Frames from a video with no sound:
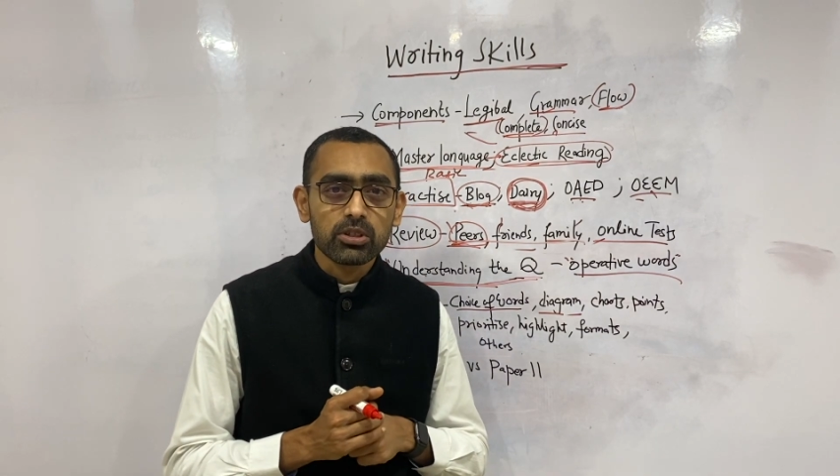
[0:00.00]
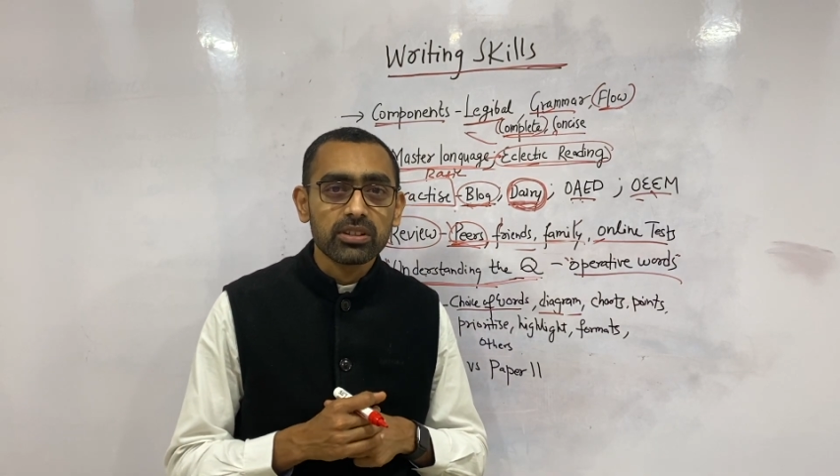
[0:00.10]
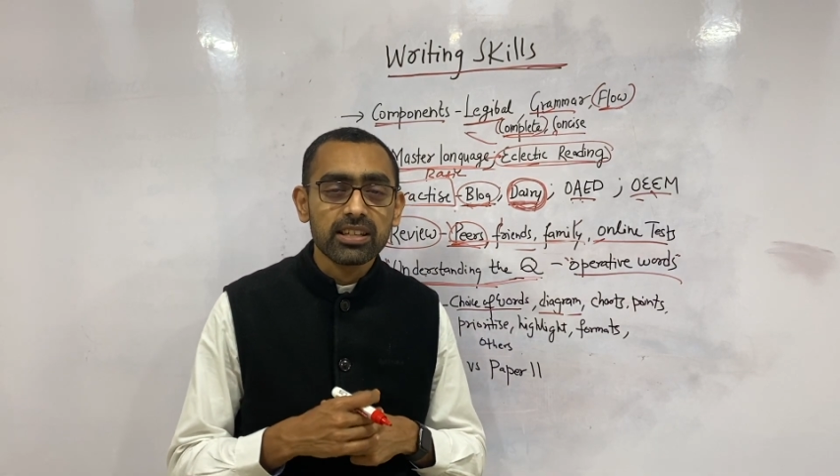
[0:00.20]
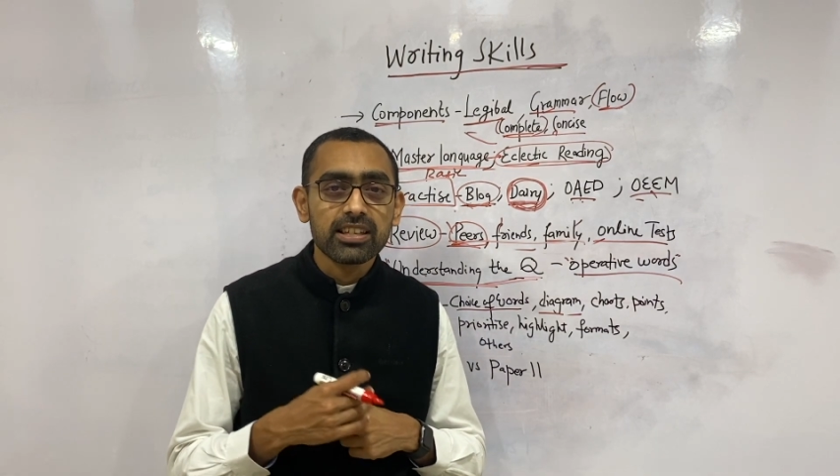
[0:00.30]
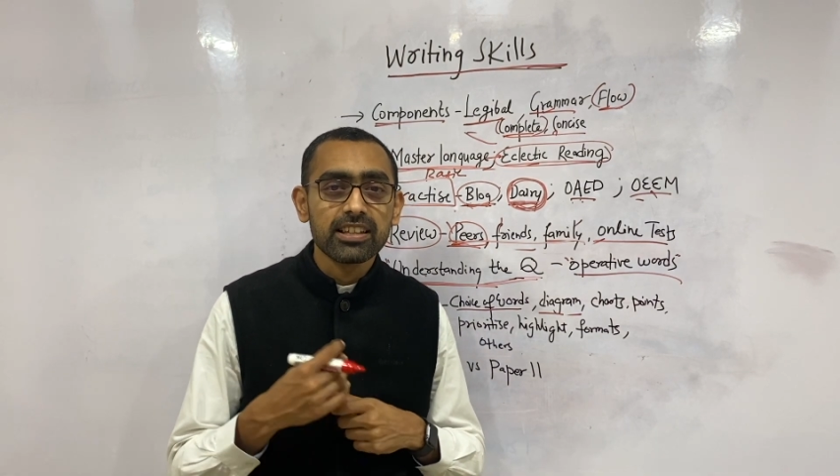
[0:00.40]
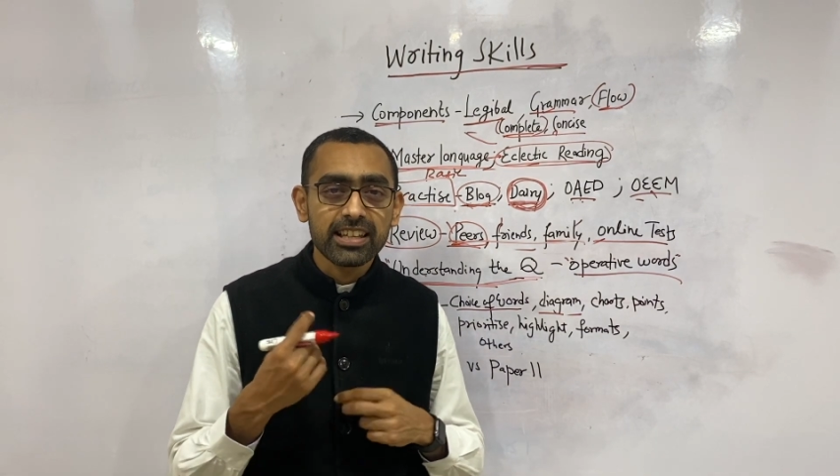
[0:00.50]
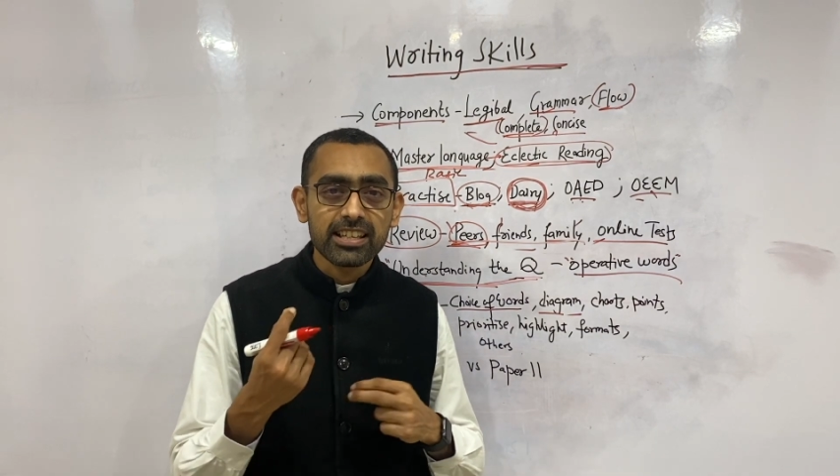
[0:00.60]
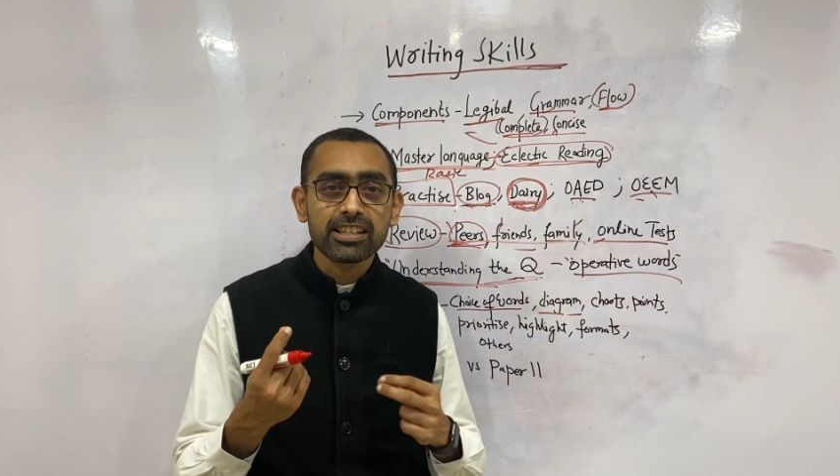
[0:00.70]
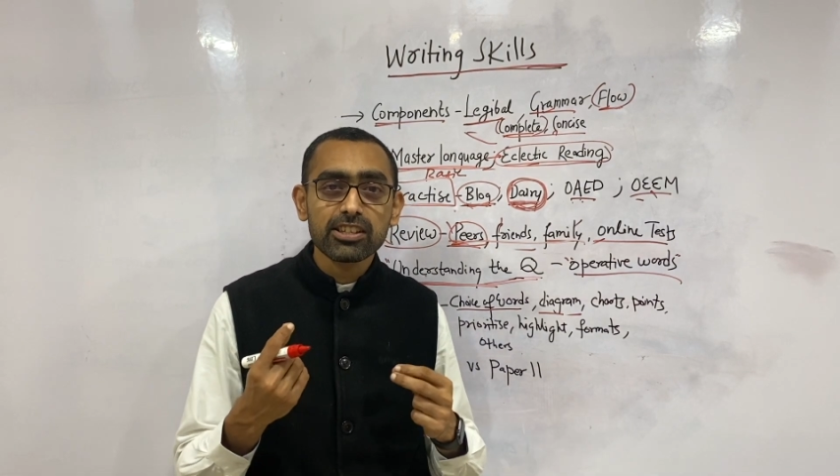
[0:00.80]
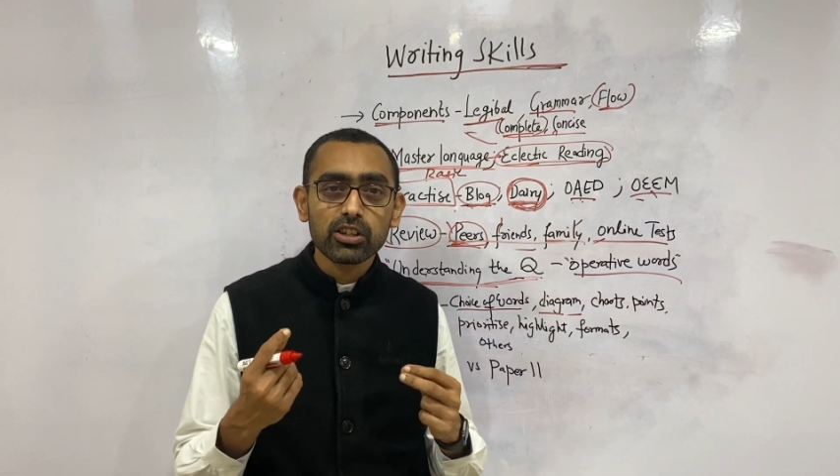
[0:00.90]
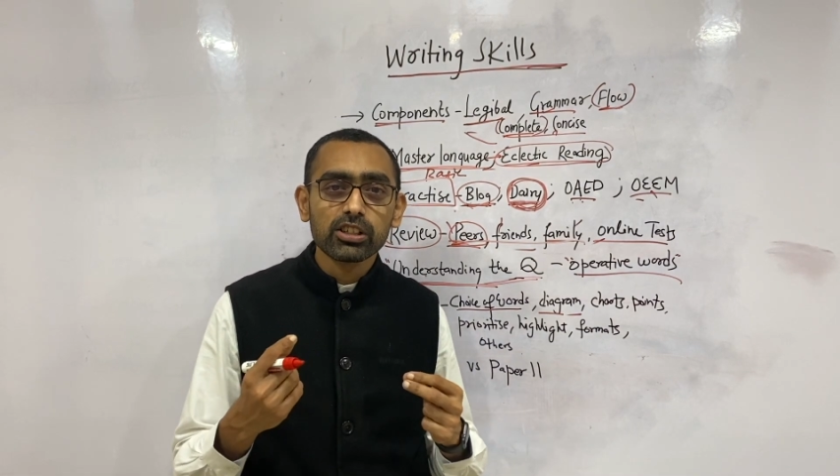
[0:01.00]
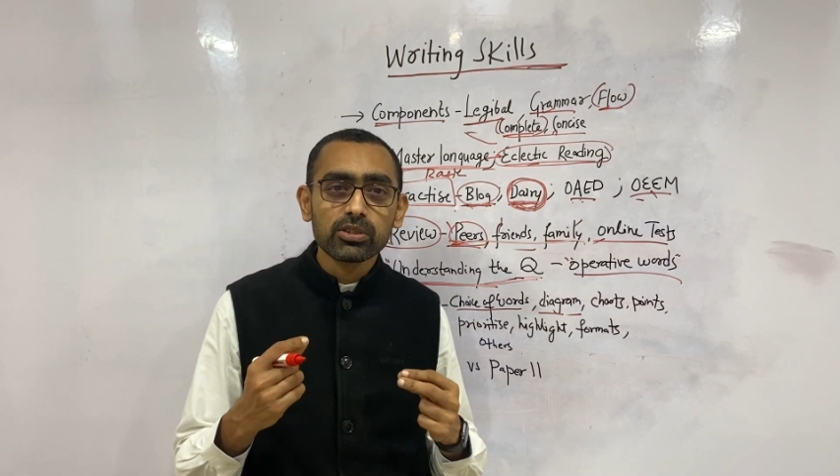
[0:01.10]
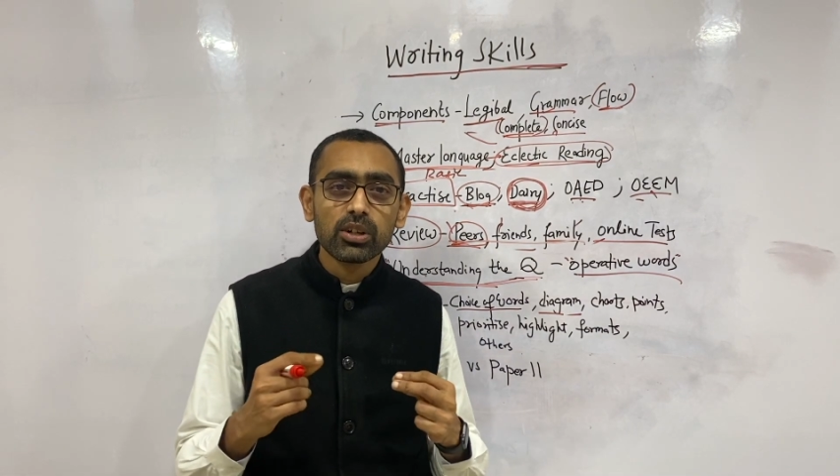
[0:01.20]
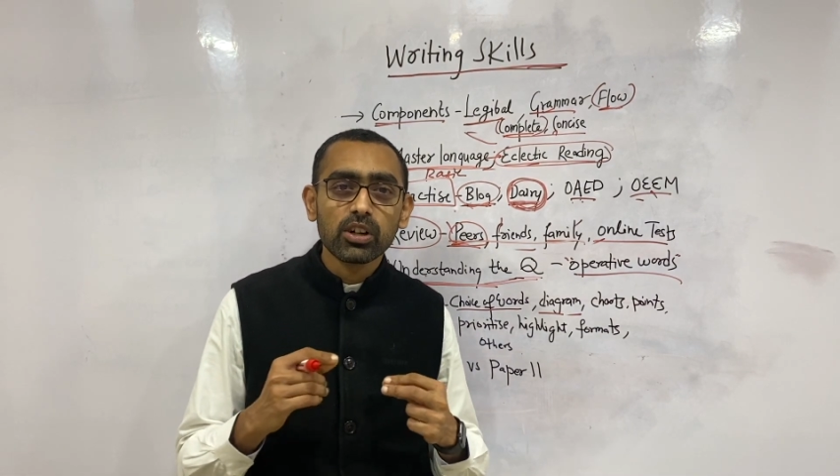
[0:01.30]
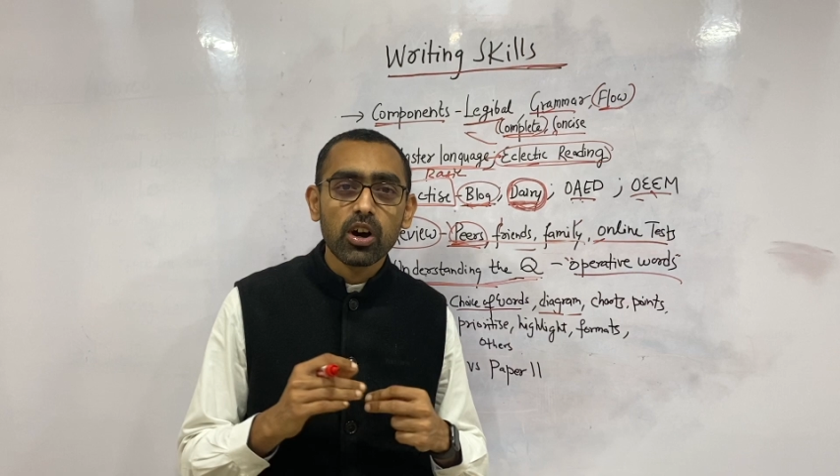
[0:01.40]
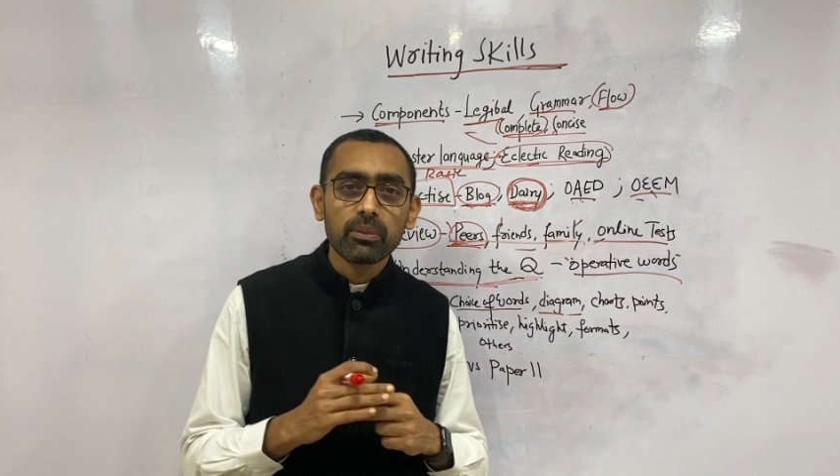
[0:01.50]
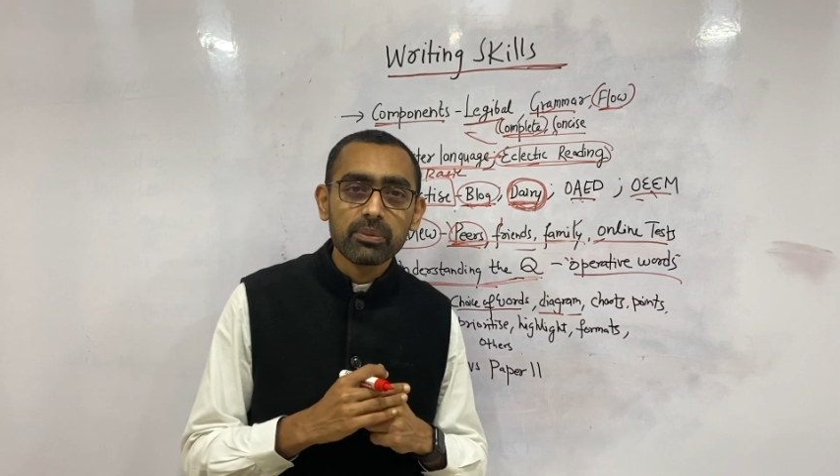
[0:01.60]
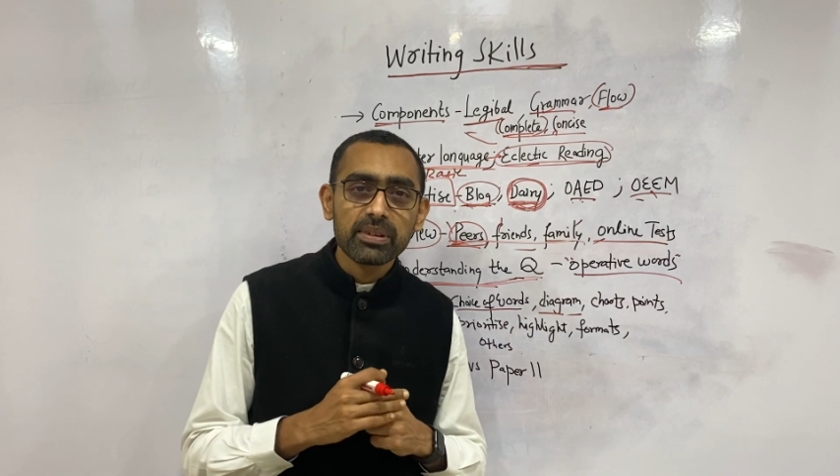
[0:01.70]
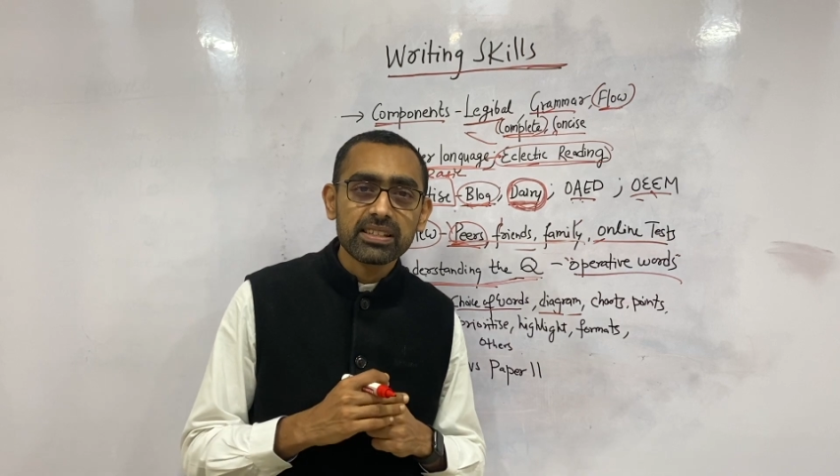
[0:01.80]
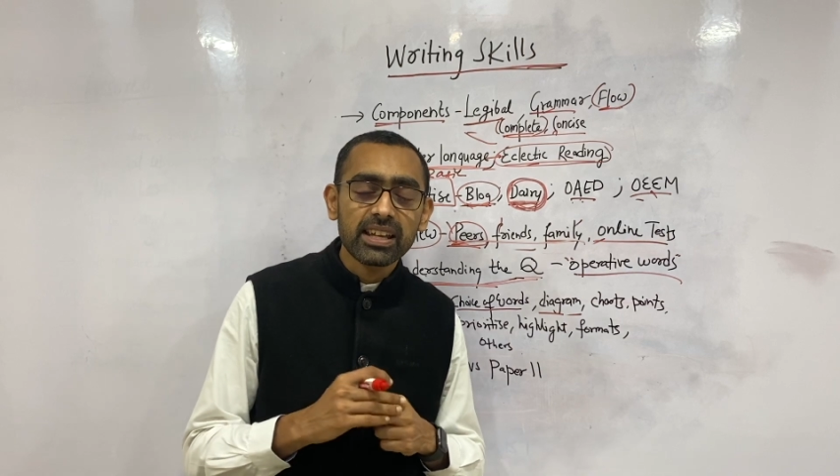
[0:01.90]
So this is also a
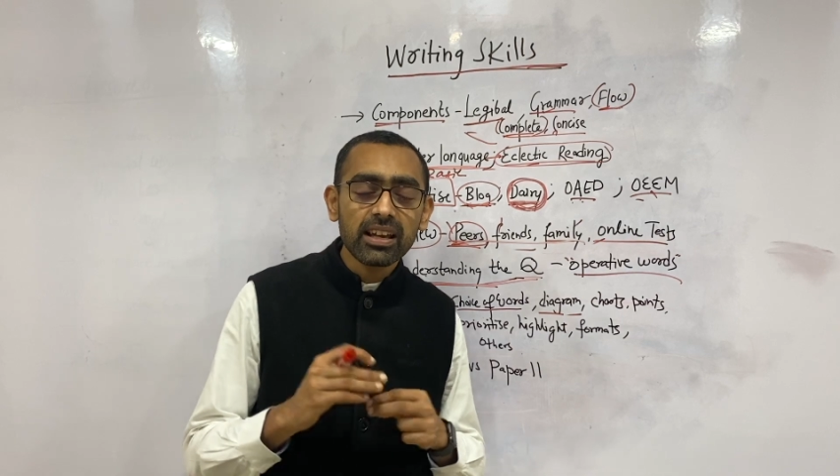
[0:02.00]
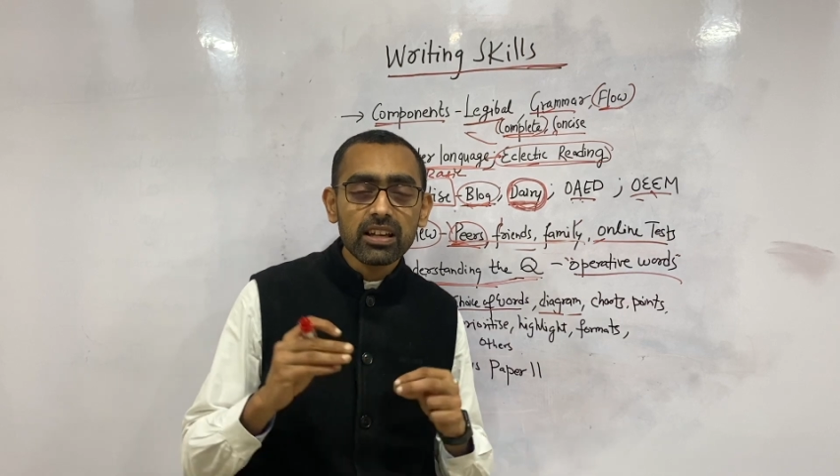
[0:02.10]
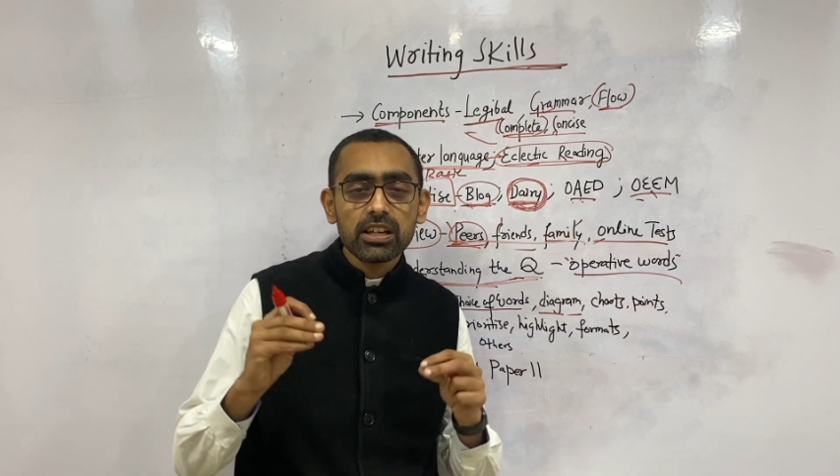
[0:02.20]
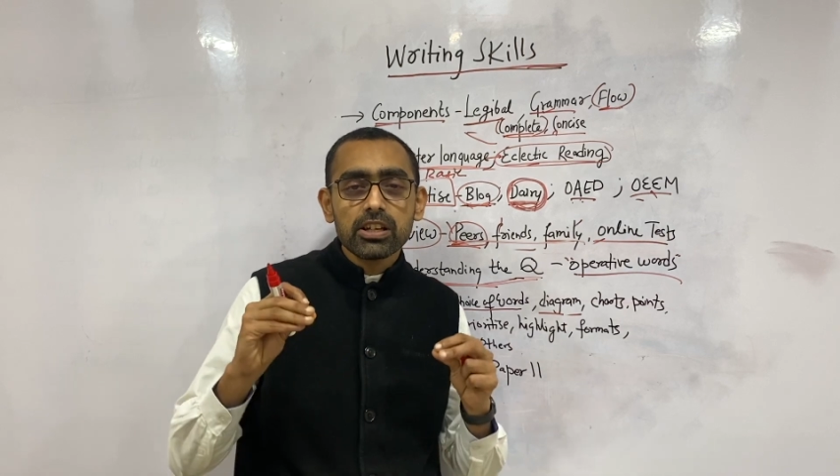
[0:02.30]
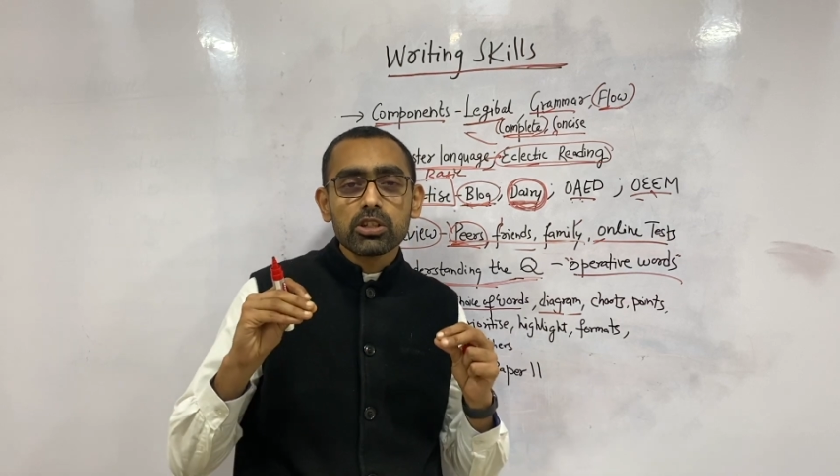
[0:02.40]
common mistake.